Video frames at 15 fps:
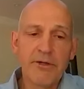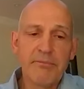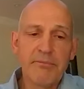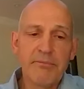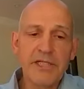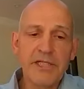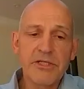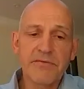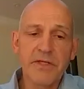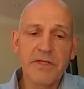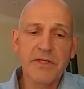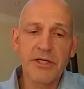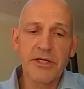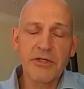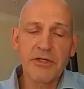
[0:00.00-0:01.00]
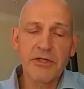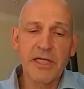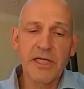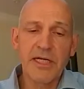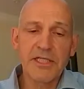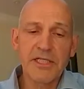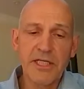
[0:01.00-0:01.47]
and on the basis of current
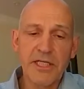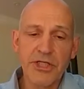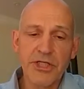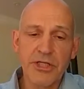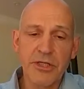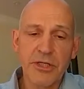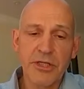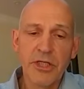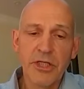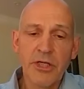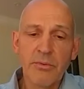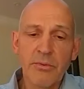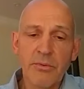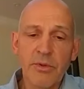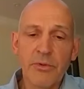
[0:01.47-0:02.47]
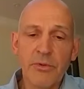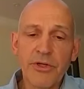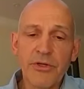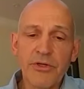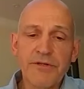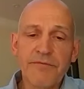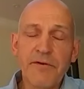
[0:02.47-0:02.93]
utilisation, we will
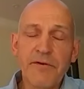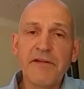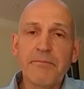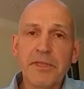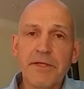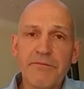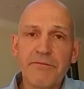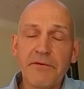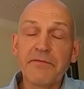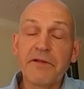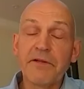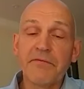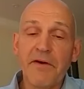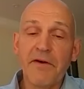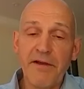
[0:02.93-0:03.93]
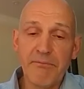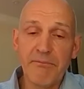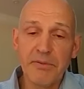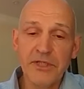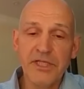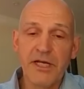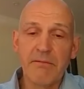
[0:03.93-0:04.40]
use
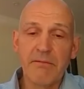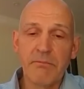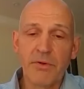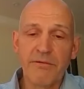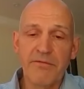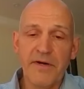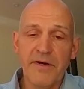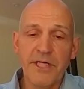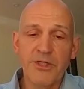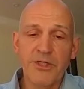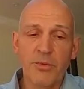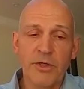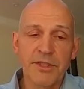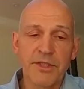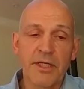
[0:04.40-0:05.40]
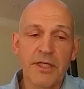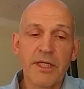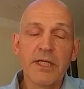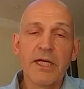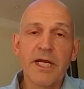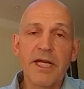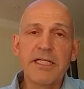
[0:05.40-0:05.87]
55% more fresh water
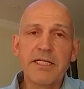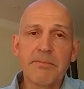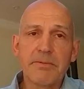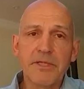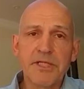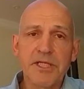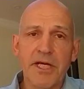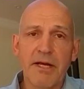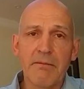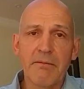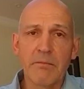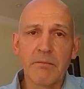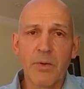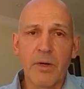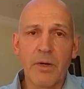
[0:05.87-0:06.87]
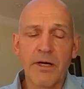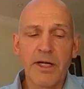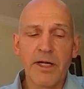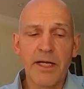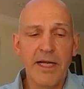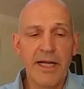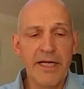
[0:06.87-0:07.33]
and 80% more
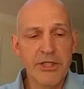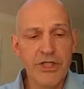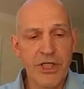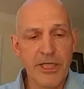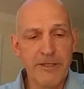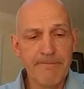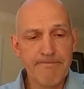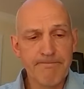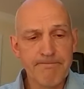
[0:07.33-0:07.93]
energy.